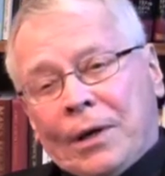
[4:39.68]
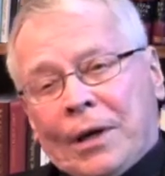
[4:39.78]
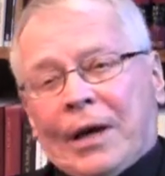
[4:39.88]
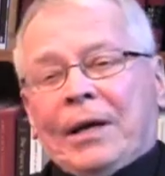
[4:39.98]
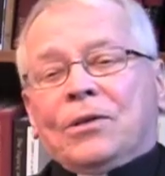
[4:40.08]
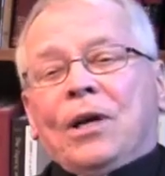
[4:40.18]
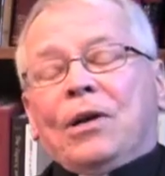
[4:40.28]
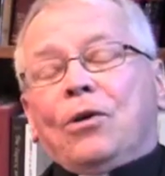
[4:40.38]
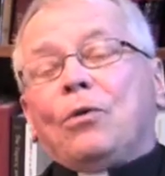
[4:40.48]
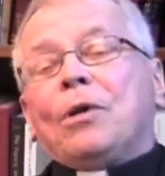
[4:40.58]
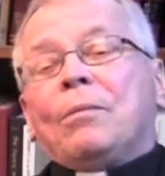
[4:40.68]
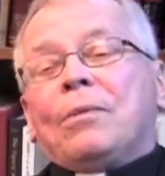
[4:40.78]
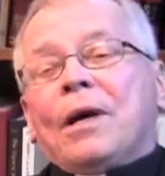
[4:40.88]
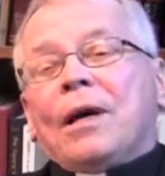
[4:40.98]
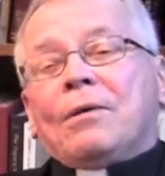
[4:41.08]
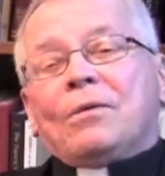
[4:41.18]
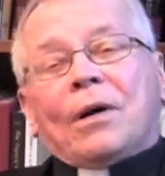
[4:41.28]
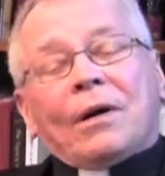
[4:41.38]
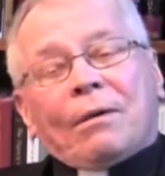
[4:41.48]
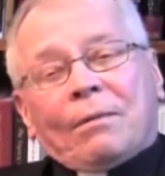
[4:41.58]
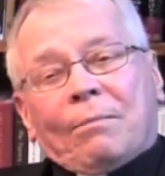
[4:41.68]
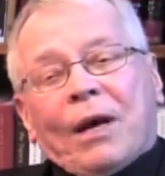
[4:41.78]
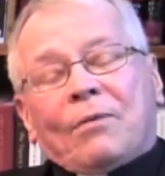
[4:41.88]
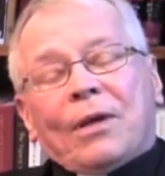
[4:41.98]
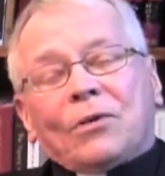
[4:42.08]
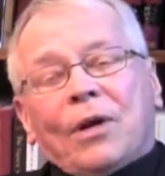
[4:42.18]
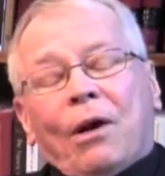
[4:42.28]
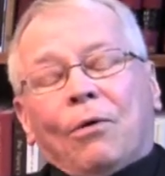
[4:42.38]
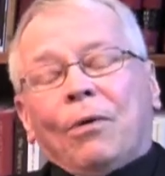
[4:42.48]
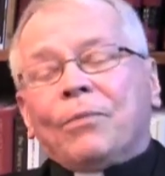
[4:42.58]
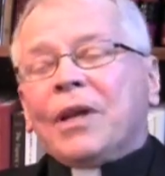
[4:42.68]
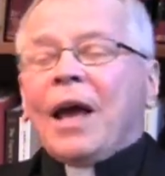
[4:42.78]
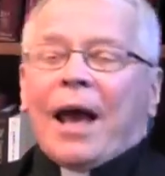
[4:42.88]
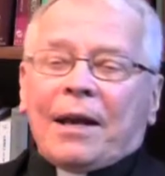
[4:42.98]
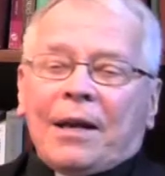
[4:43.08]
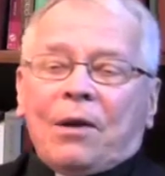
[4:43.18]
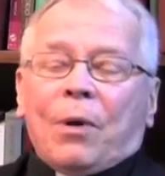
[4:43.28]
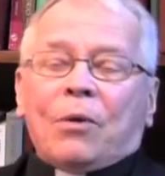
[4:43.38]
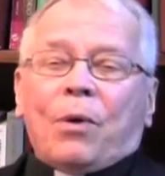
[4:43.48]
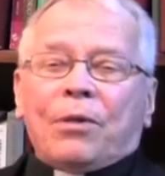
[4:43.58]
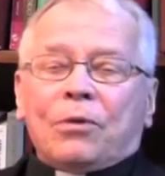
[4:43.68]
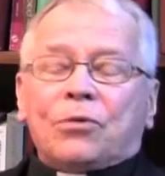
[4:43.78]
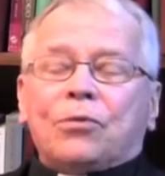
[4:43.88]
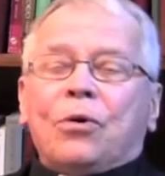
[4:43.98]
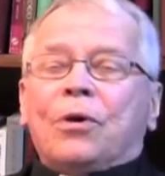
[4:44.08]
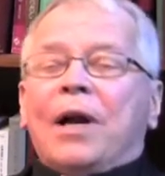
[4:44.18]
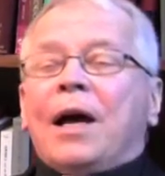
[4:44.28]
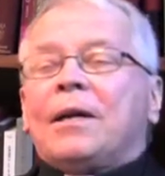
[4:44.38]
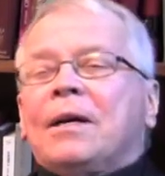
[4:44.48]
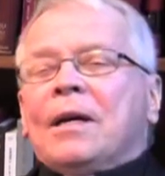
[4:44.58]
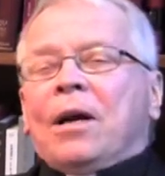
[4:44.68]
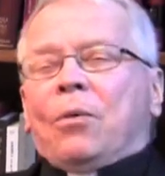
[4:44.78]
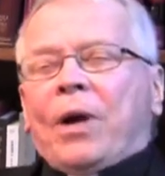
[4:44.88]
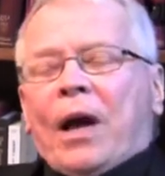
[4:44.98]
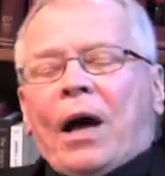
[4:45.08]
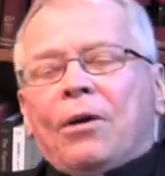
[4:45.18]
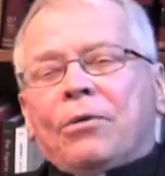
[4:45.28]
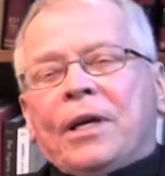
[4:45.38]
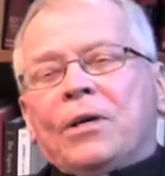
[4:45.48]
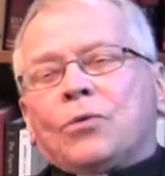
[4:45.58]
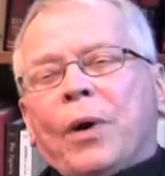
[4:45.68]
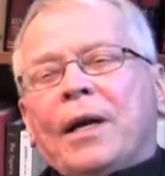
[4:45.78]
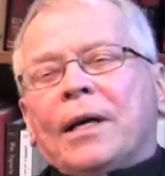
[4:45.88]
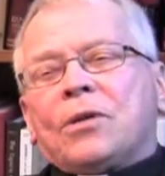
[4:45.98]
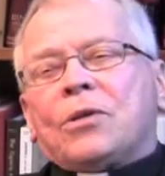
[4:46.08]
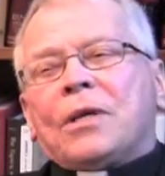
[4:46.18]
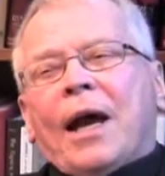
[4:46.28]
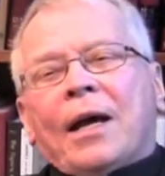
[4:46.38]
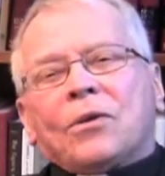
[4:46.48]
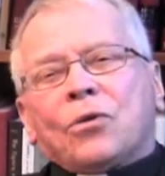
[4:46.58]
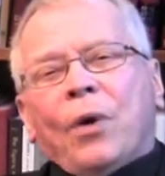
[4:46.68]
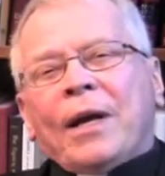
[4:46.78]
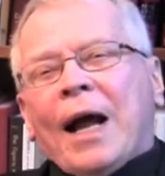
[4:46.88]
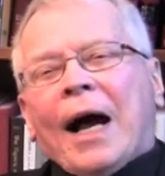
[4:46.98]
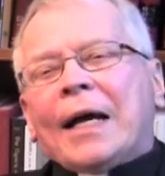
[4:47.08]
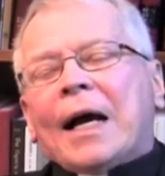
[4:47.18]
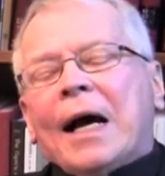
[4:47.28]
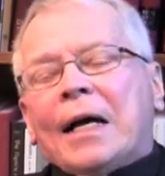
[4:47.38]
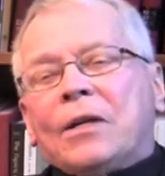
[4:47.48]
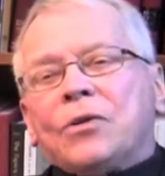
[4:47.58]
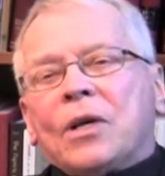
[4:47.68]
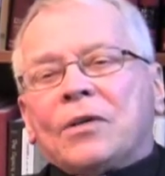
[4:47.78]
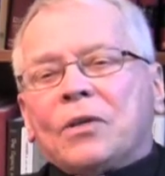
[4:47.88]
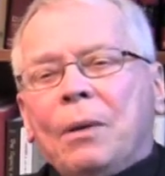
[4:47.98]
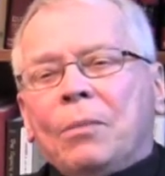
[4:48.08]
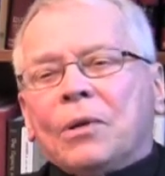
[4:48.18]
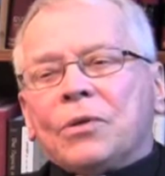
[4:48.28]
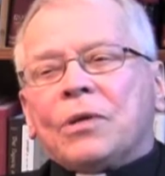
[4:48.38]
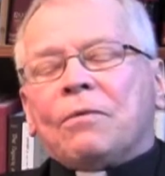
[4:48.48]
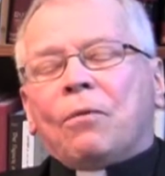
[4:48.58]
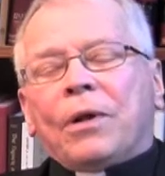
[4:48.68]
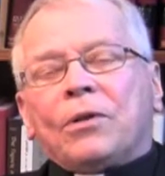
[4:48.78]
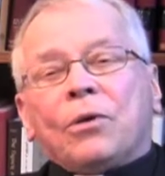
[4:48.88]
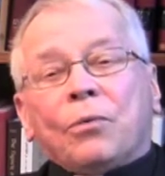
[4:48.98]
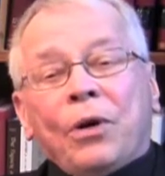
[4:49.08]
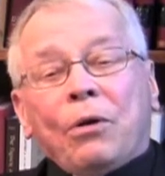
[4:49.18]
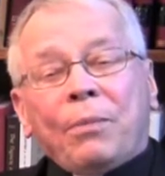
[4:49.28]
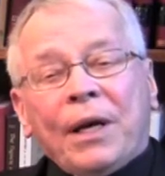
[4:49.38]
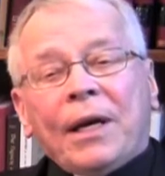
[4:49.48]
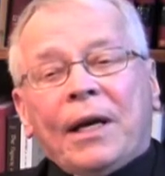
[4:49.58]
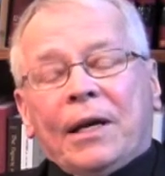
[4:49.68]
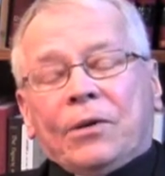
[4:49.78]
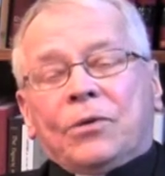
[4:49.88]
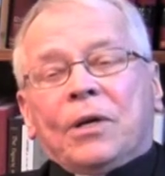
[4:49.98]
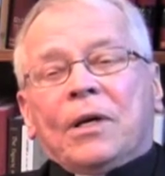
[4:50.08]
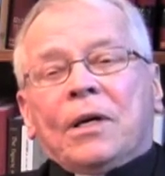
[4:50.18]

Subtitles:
as he knew them, and made this error. At any rate, whether it's true or not, we honor these relics as great icons, as symbols of what the real meaning is,